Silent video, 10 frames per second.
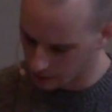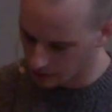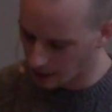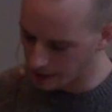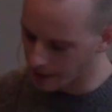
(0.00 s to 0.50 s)

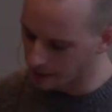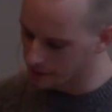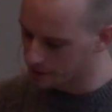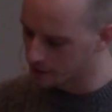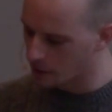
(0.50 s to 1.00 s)
And again,
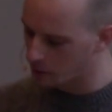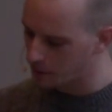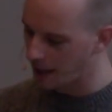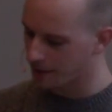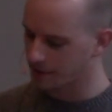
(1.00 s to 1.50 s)
this is going
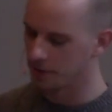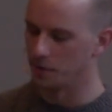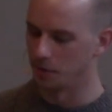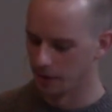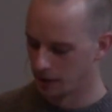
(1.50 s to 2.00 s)
back
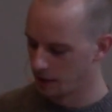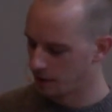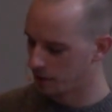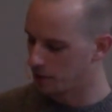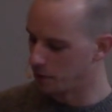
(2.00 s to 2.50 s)
to
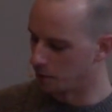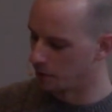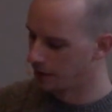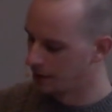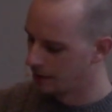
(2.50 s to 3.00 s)
to
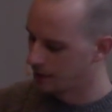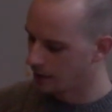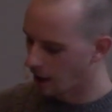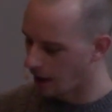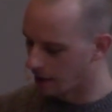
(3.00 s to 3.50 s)

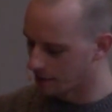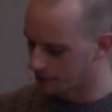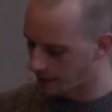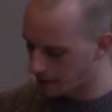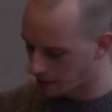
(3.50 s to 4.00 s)
uh,
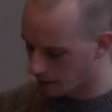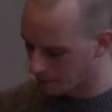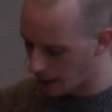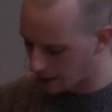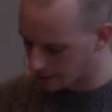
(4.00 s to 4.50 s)
setting our
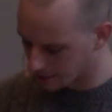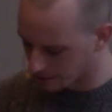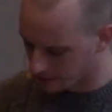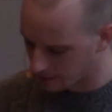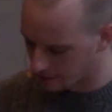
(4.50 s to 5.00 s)

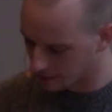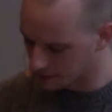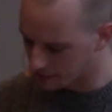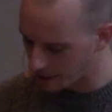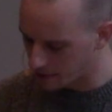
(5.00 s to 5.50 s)
minds the
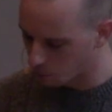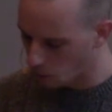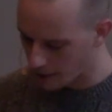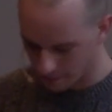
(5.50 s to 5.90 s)
same way